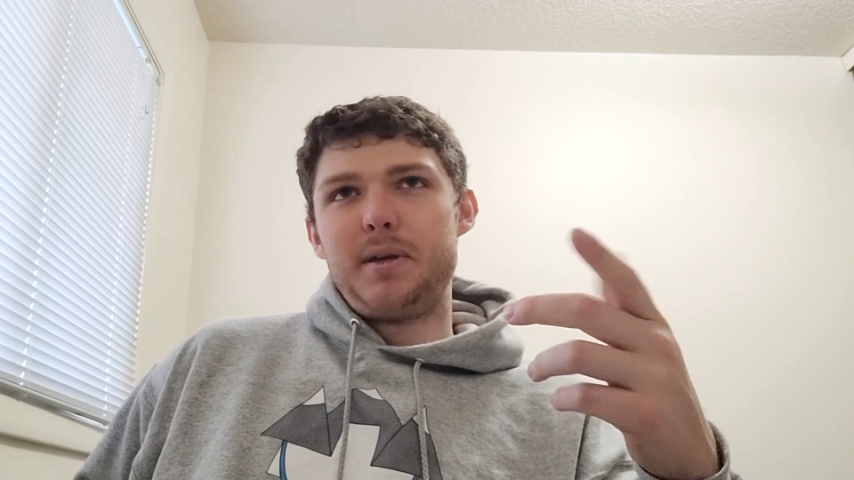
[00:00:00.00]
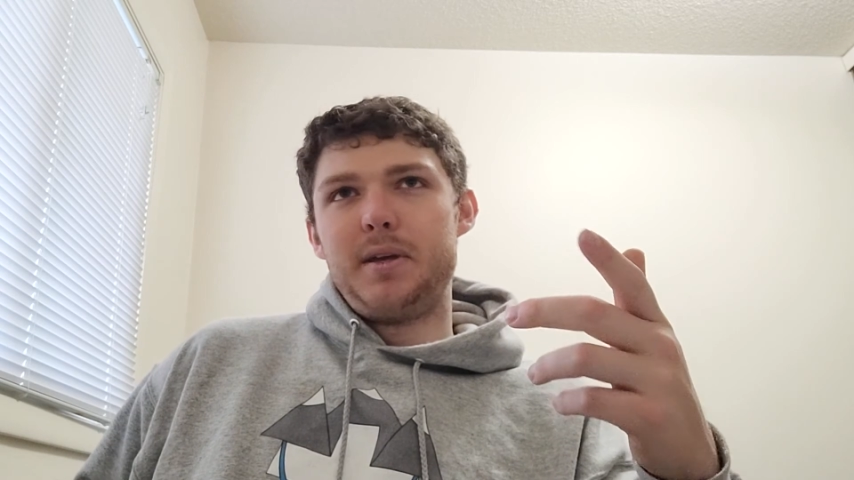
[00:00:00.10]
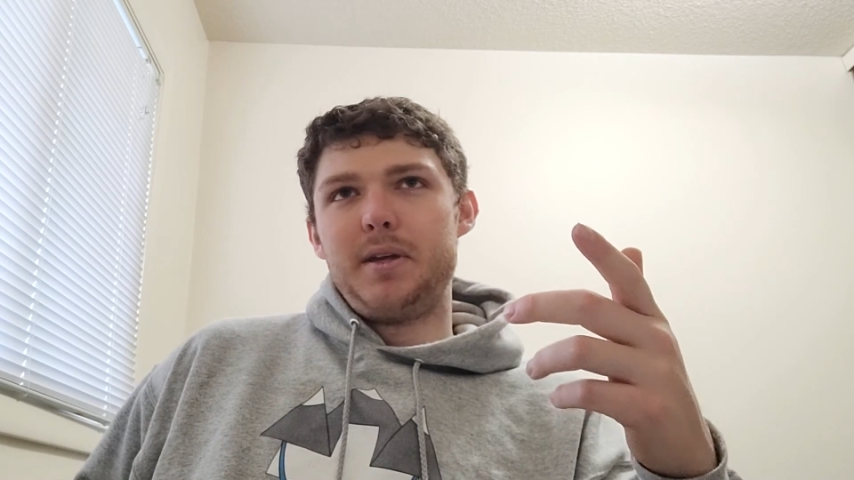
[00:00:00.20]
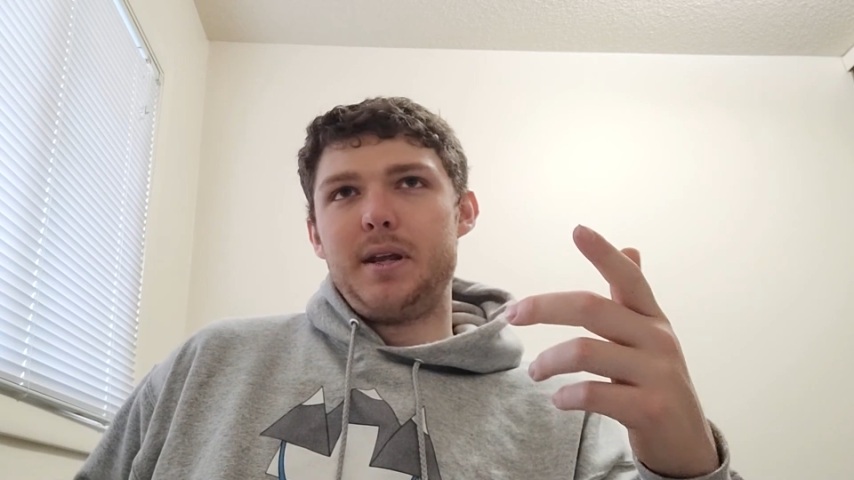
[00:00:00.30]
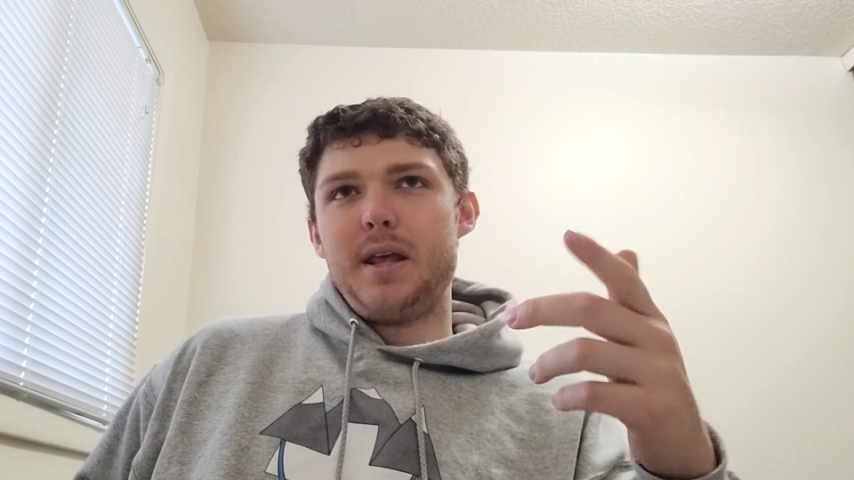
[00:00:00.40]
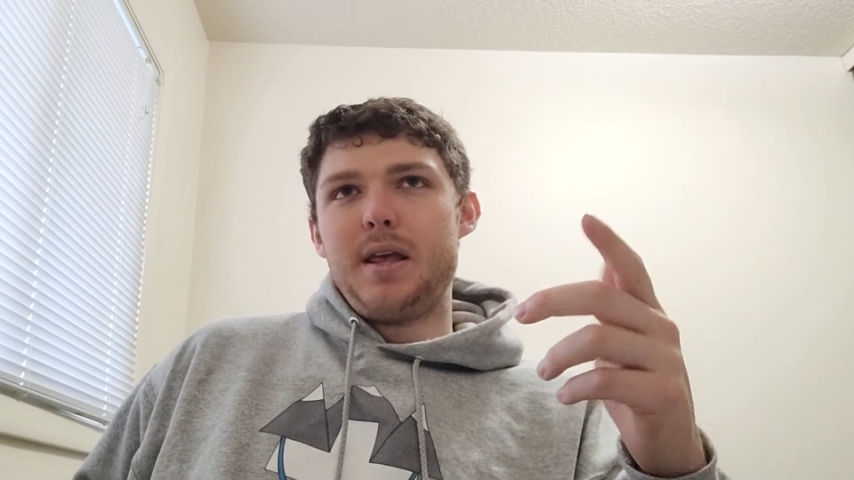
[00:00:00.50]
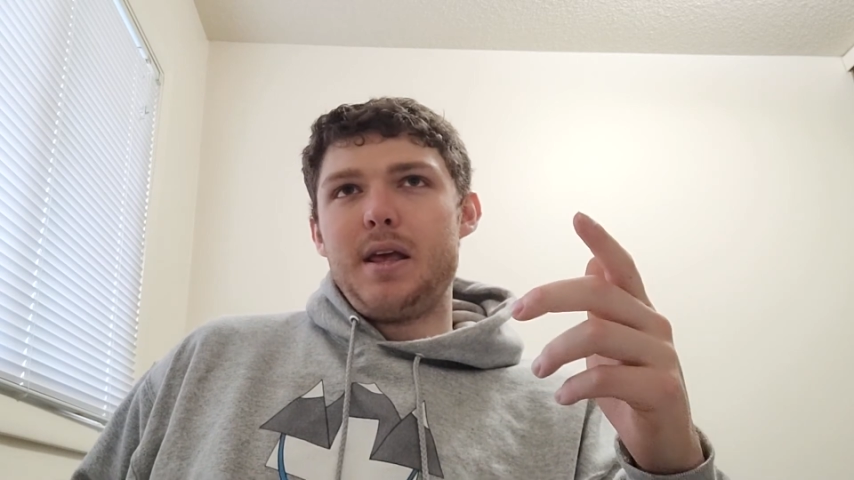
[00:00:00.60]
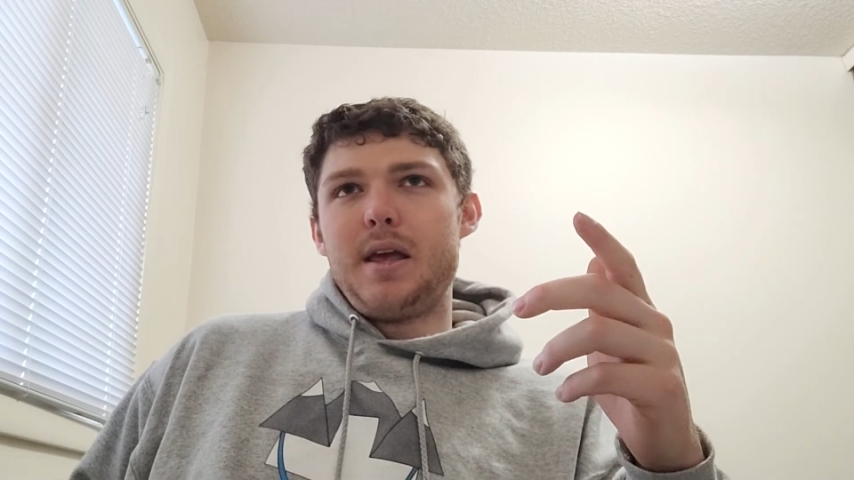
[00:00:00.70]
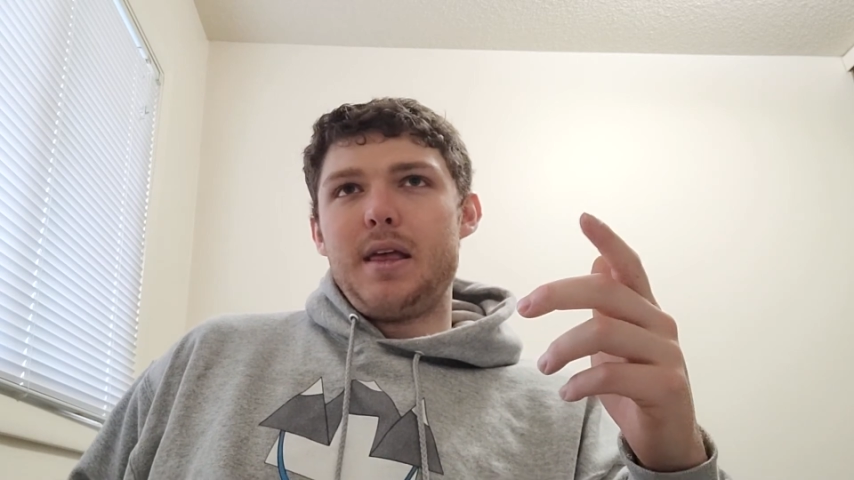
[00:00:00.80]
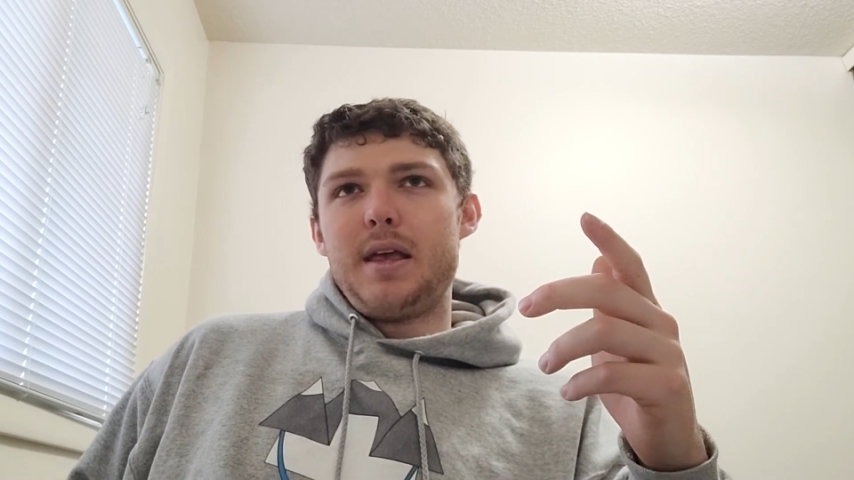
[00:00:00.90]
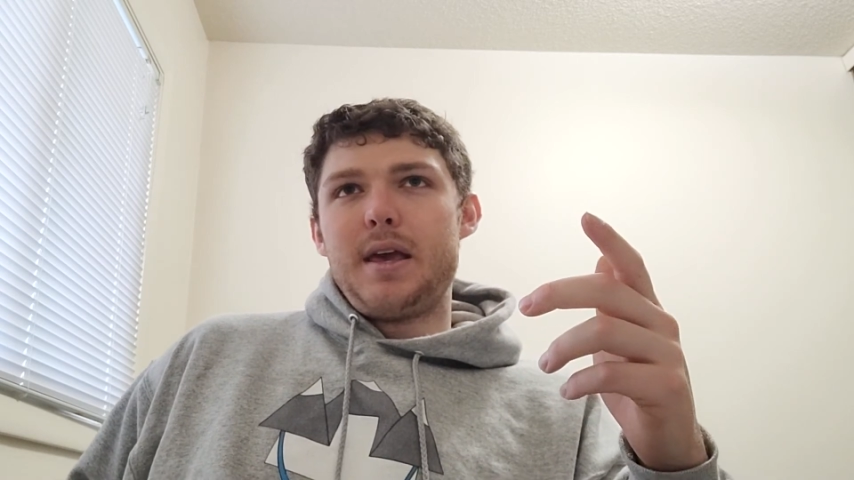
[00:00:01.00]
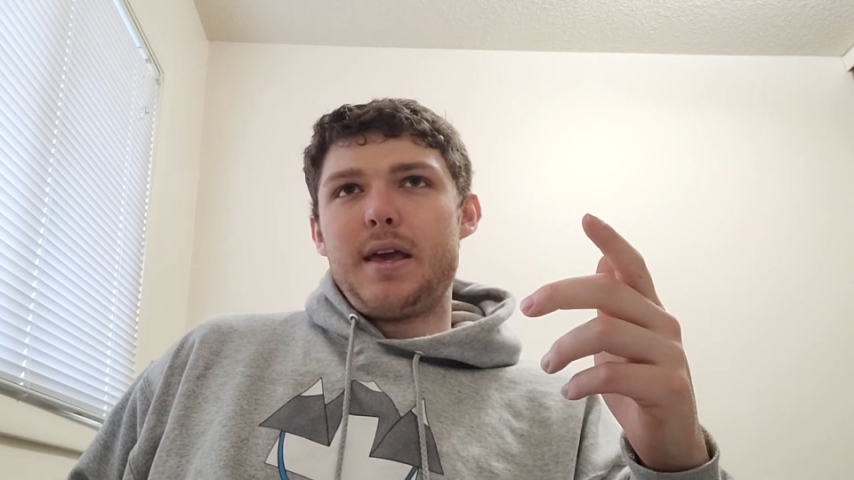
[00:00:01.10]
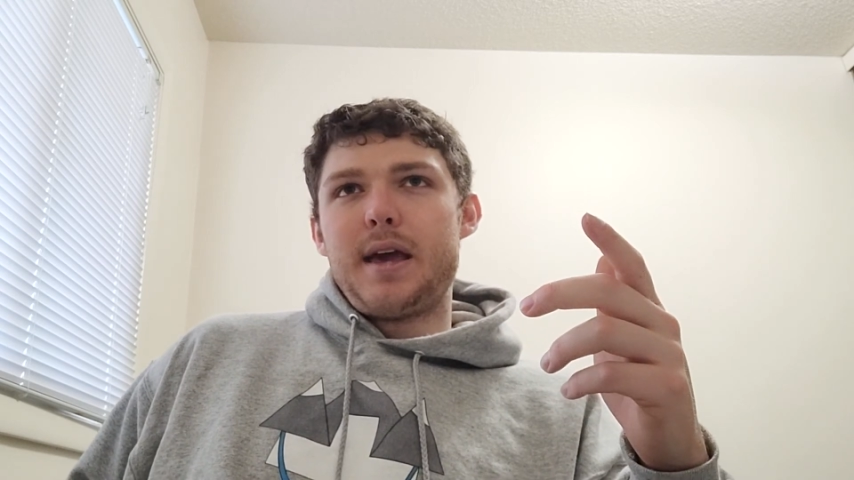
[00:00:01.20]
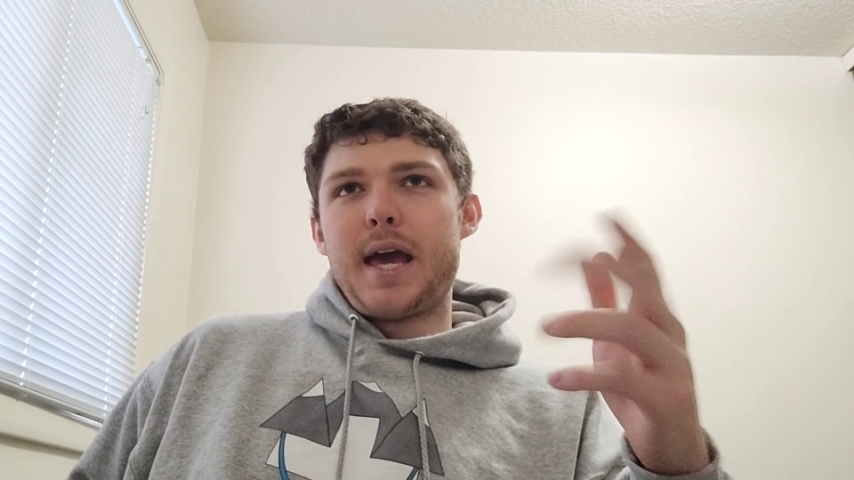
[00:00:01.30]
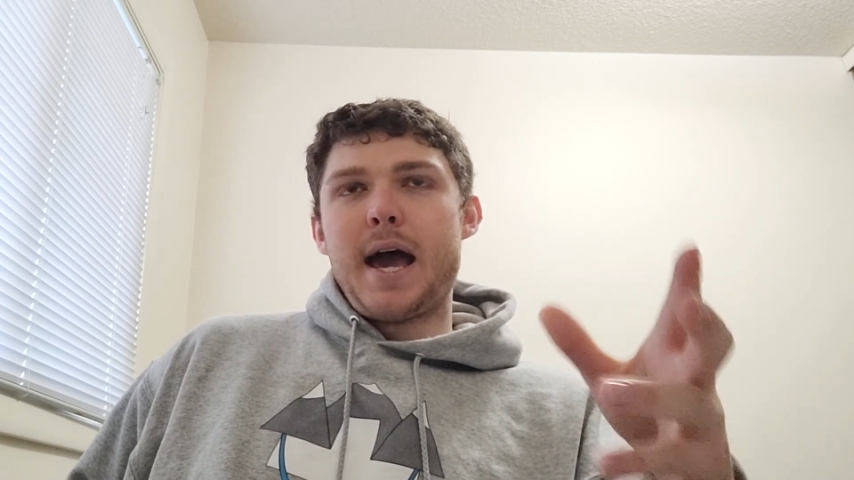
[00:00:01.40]
in
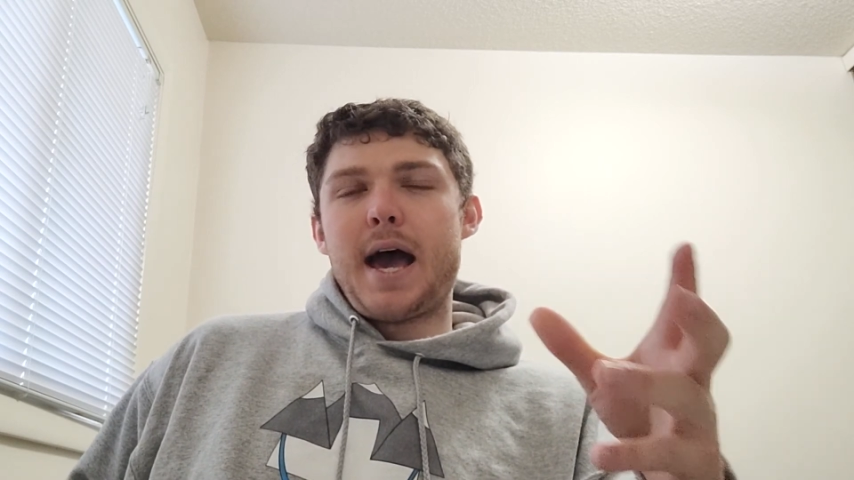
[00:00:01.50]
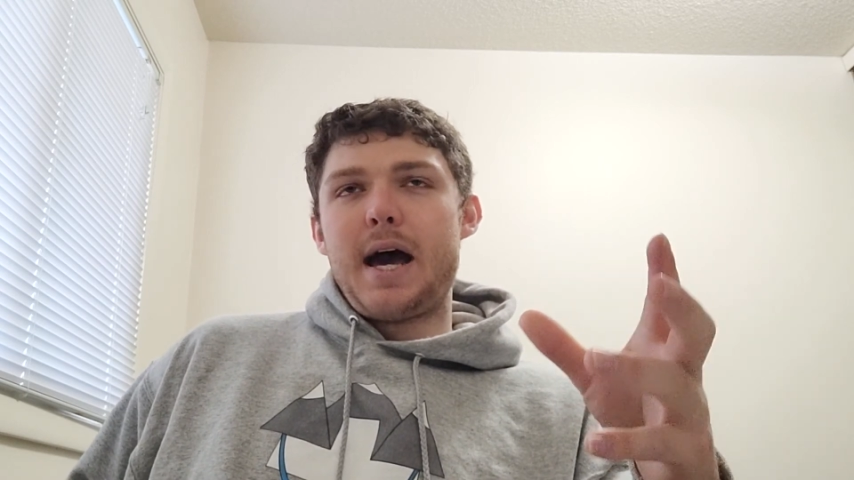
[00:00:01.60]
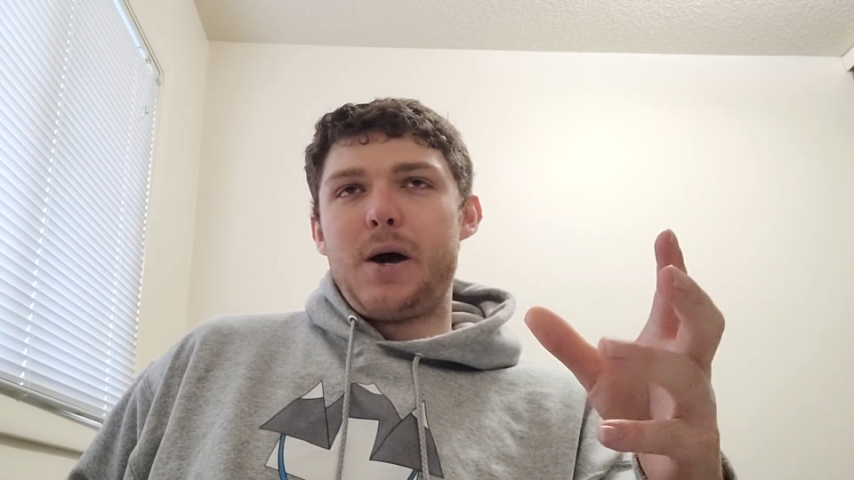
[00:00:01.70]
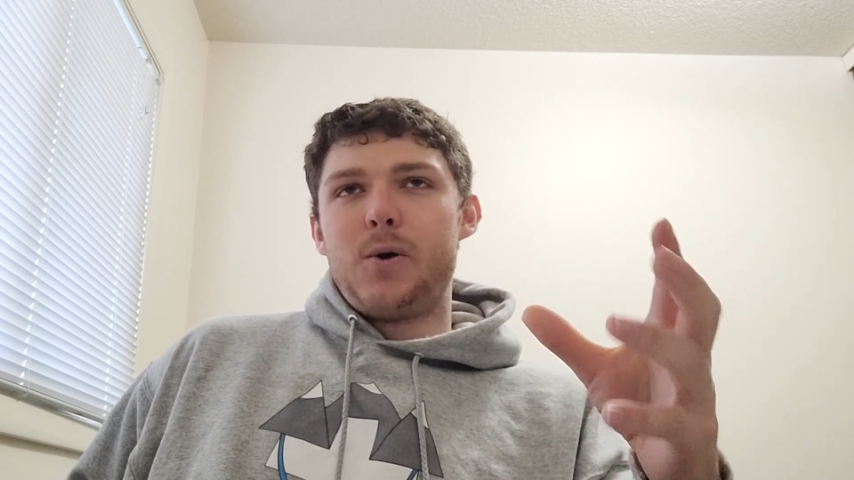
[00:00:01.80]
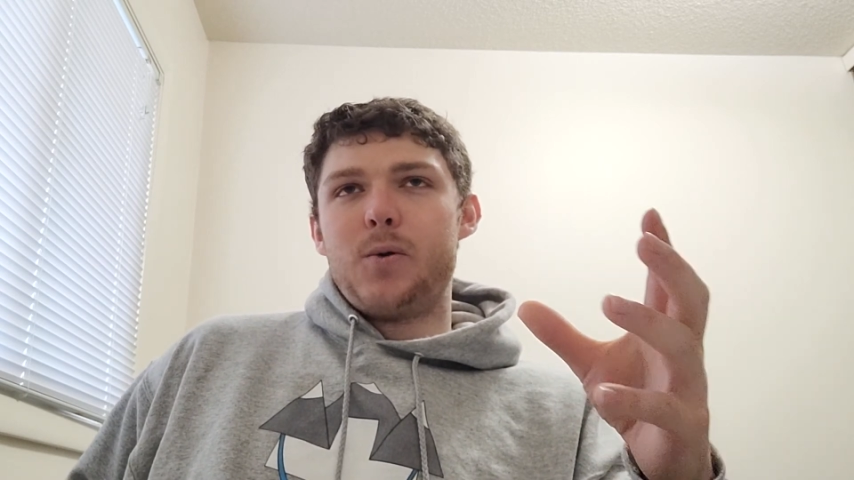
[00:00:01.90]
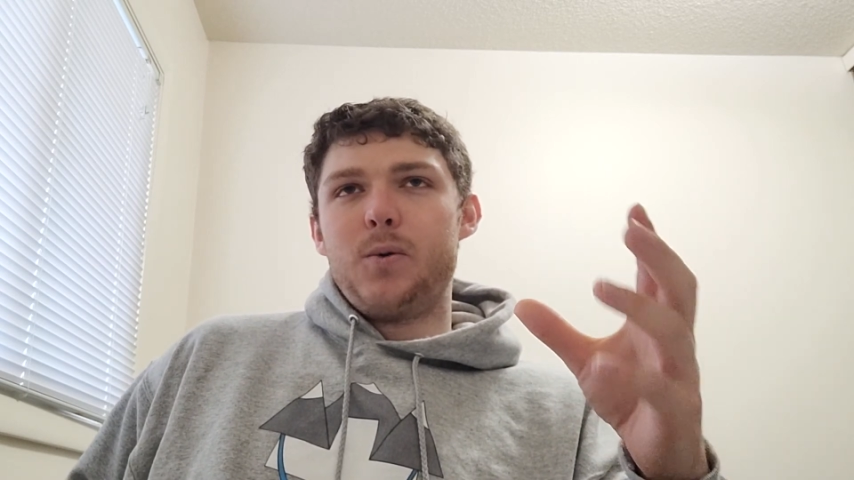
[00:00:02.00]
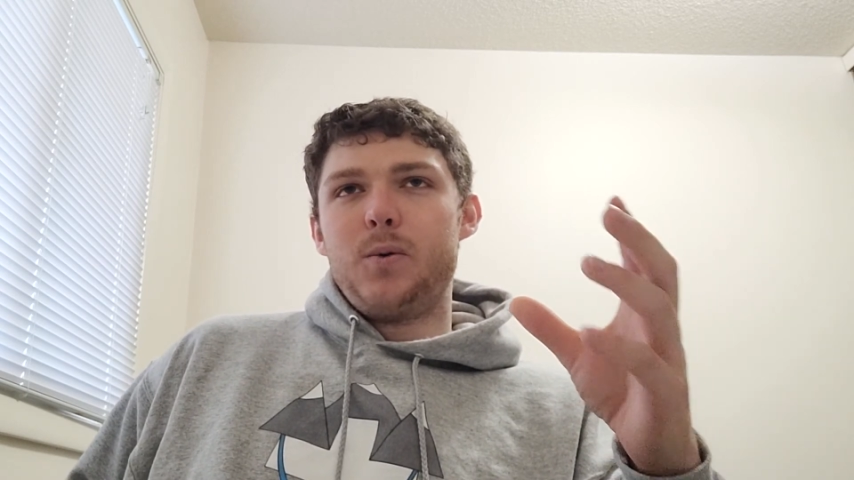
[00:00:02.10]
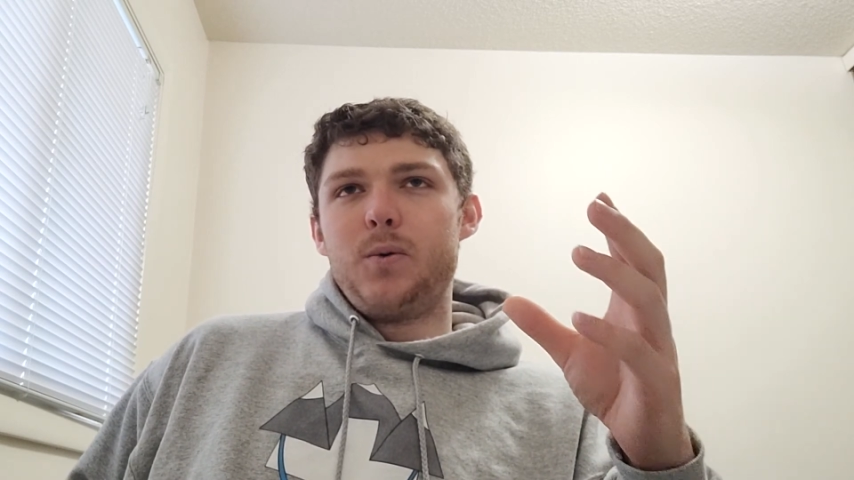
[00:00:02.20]
how